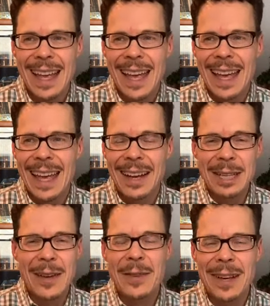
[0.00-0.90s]
And I'll
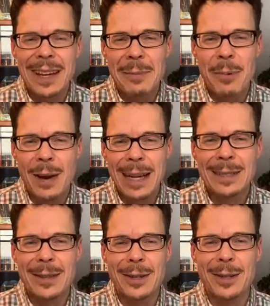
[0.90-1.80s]
give you a
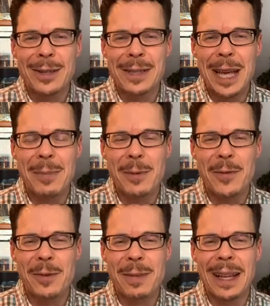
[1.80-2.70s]
practical example
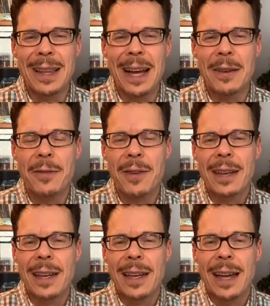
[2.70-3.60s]
from my life.
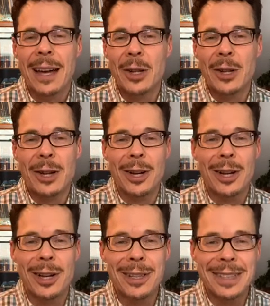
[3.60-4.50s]
A
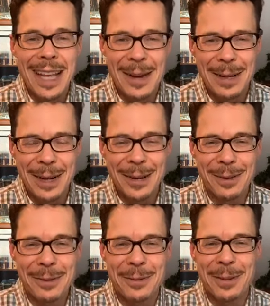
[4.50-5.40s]
long time ago,
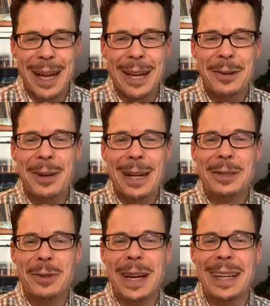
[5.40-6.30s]
when I
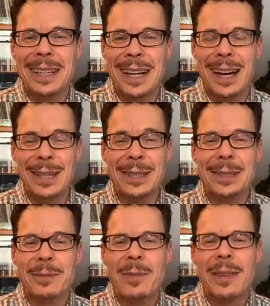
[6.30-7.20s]
graduated
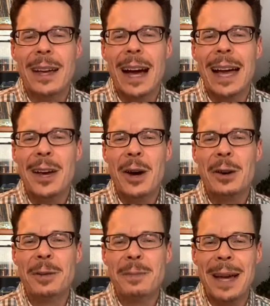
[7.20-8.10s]
college, I
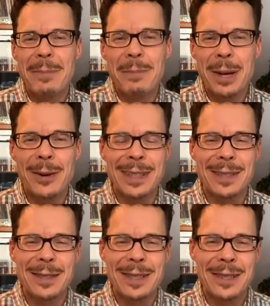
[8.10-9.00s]
owed my
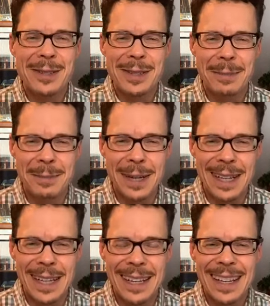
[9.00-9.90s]
parents some
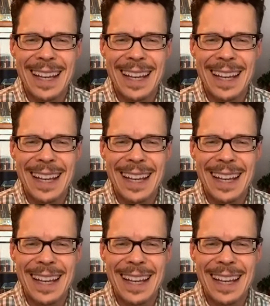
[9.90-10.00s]
money.